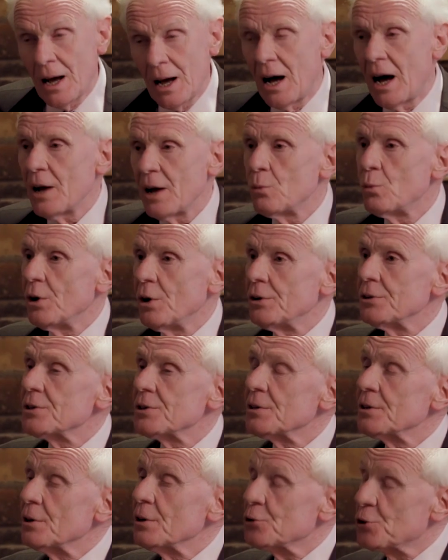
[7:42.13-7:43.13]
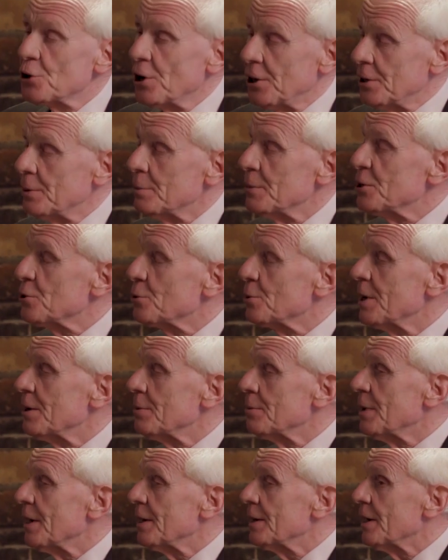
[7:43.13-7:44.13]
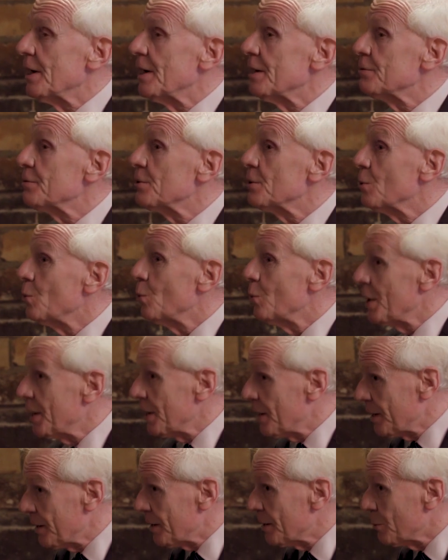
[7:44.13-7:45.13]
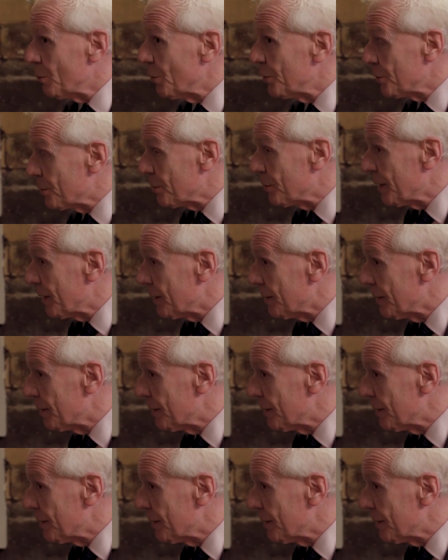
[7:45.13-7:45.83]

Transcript: I want autonomy to end my life when I want to end